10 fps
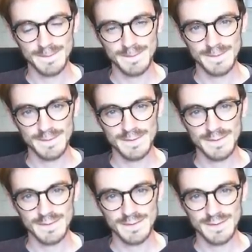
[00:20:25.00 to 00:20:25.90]

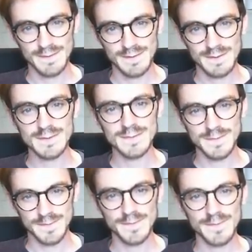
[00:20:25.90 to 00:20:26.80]

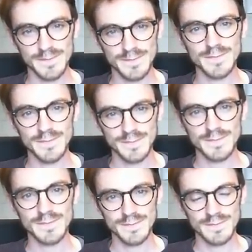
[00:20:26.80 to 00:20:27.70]

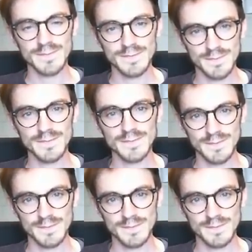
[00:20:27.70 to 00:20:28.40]
(silent)